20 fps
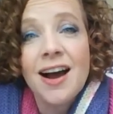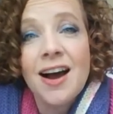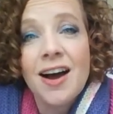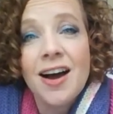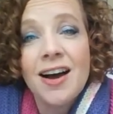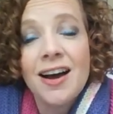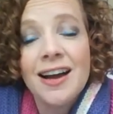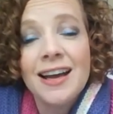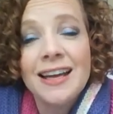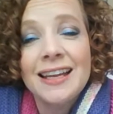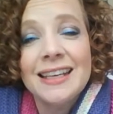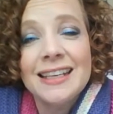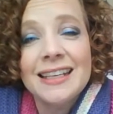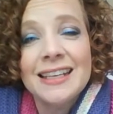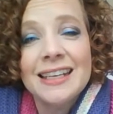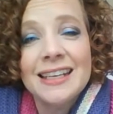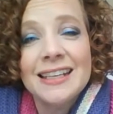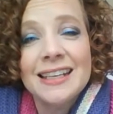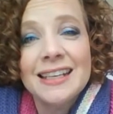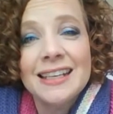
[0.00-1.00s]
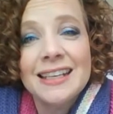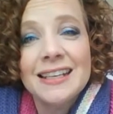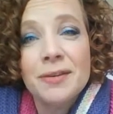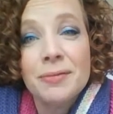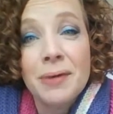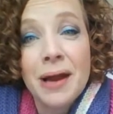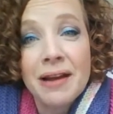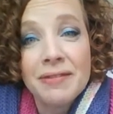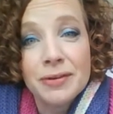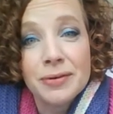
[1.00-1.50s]
on
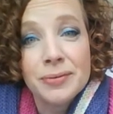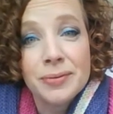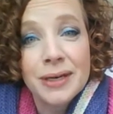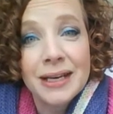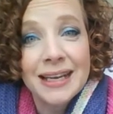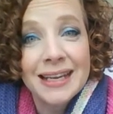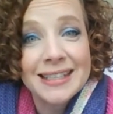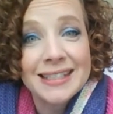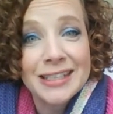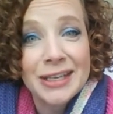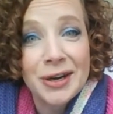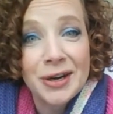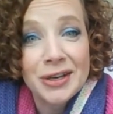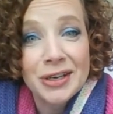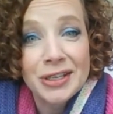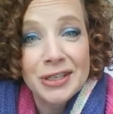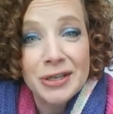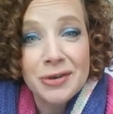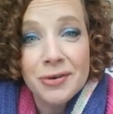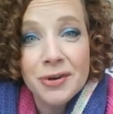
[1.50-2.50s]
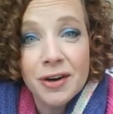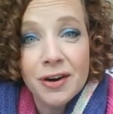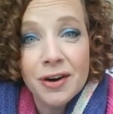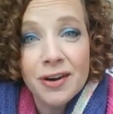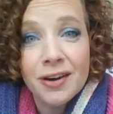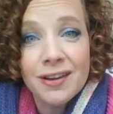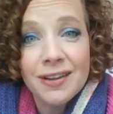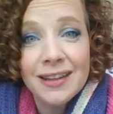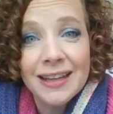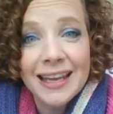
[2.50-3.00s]
Ravelry as Yarn and Ewe
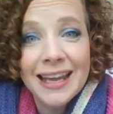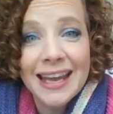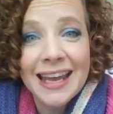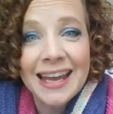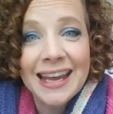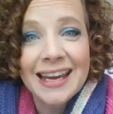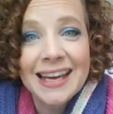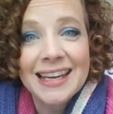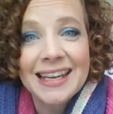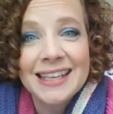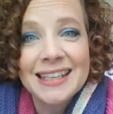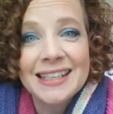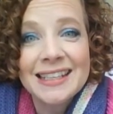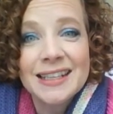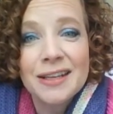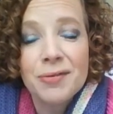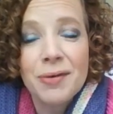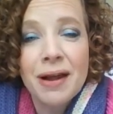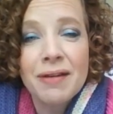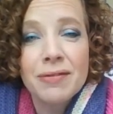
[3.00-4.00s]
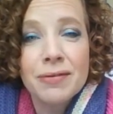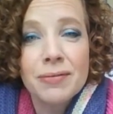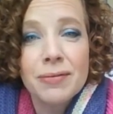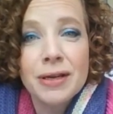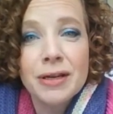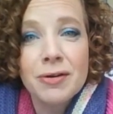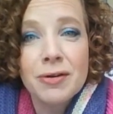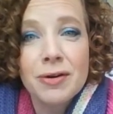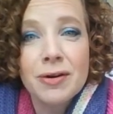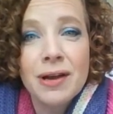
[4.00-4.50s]
Girl, and the
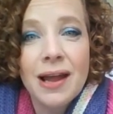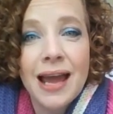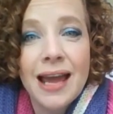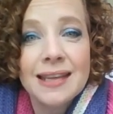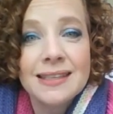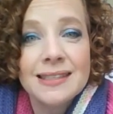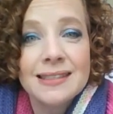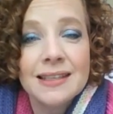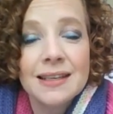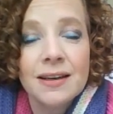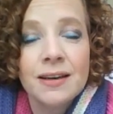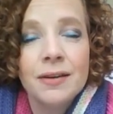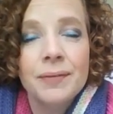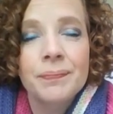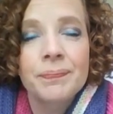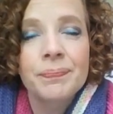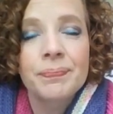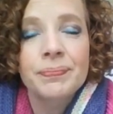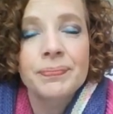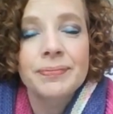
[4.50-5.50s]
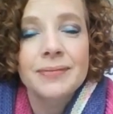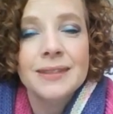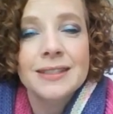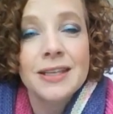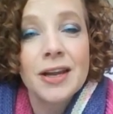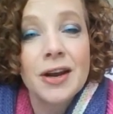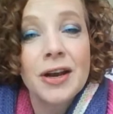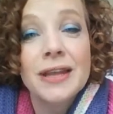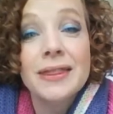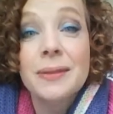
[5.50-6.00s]
Ravelry group
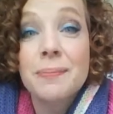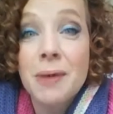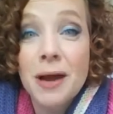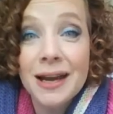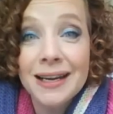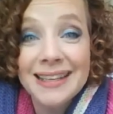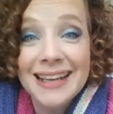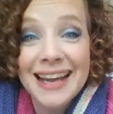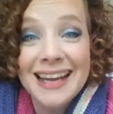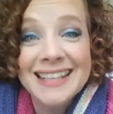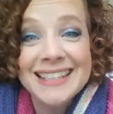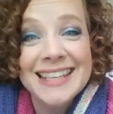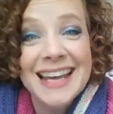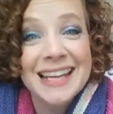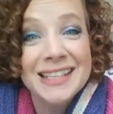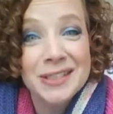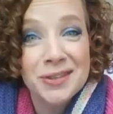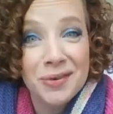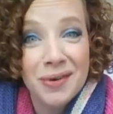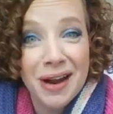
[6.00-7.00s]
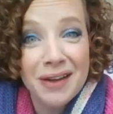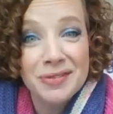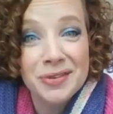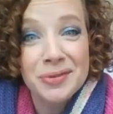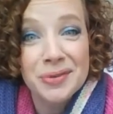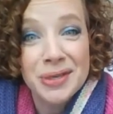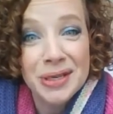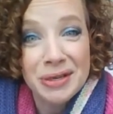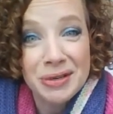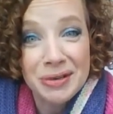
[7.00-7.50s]
the podcast has a
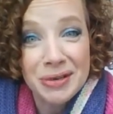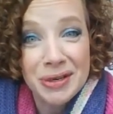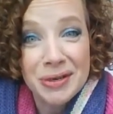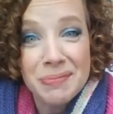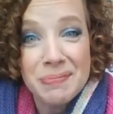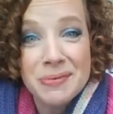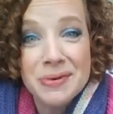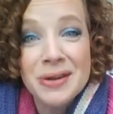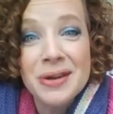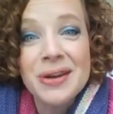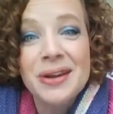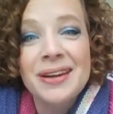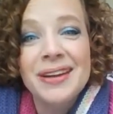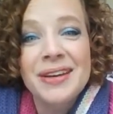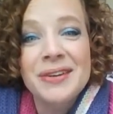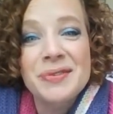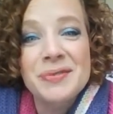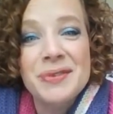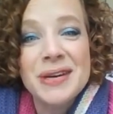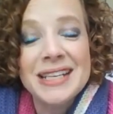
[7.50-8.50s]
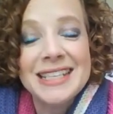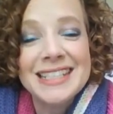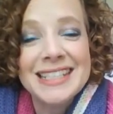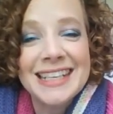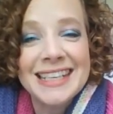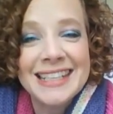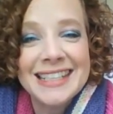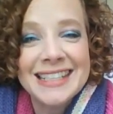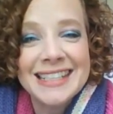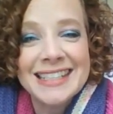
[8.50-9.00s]
Ravelry group, which
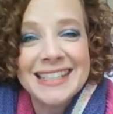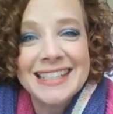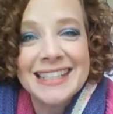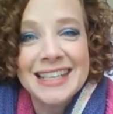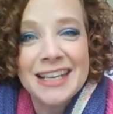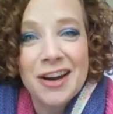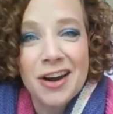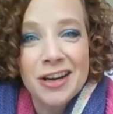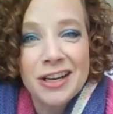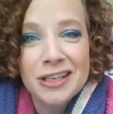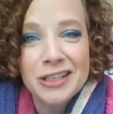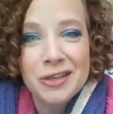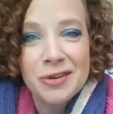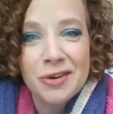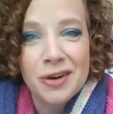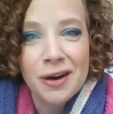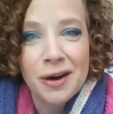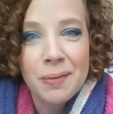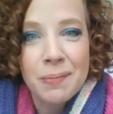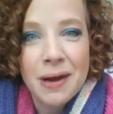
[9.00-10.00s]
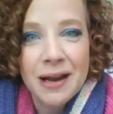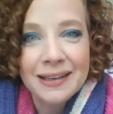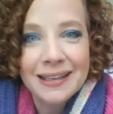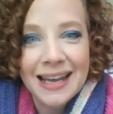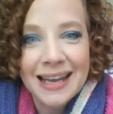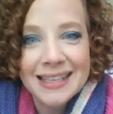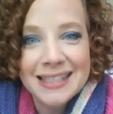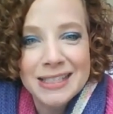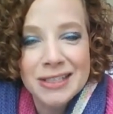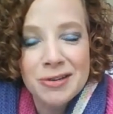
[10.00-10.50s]
is the Yarn and Ewe Girl
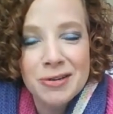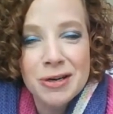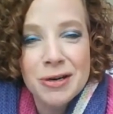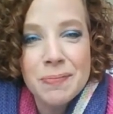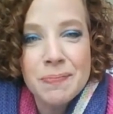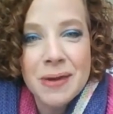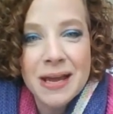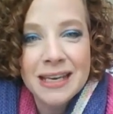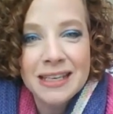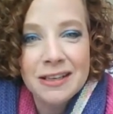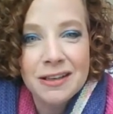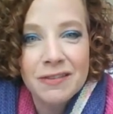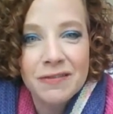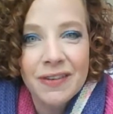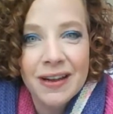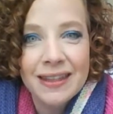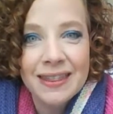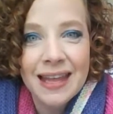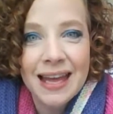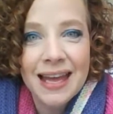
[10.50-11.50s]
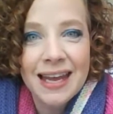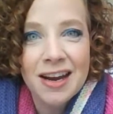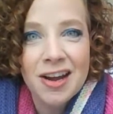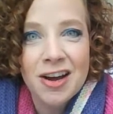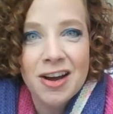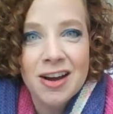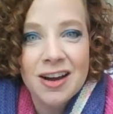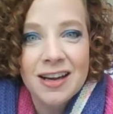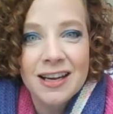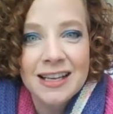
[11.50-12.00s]
podcast group, and you can find that
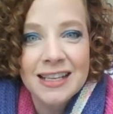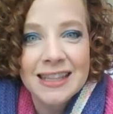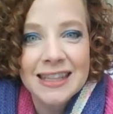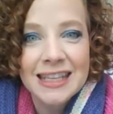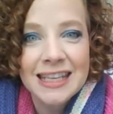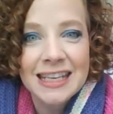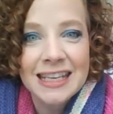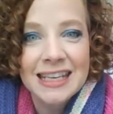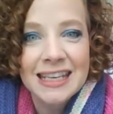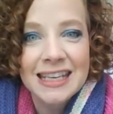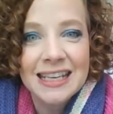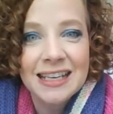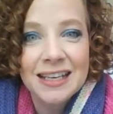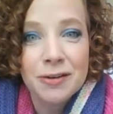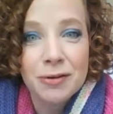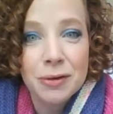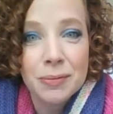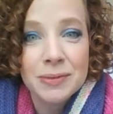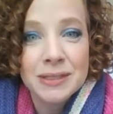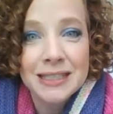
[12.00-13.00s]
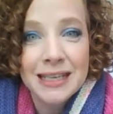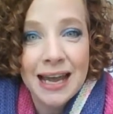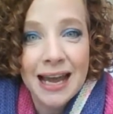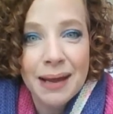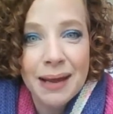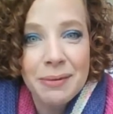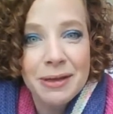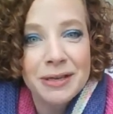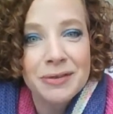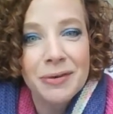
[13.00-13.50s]
on the groups
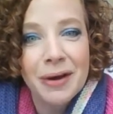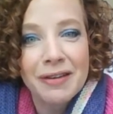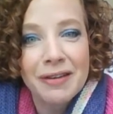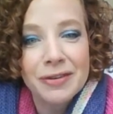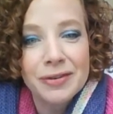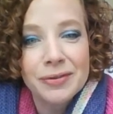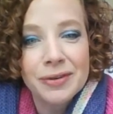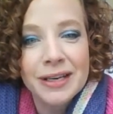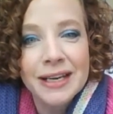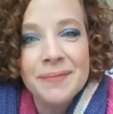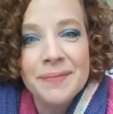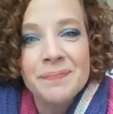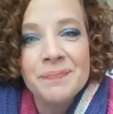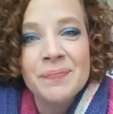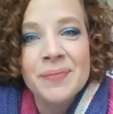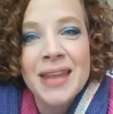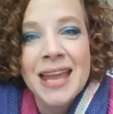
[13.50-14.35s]
tab in Ravelry.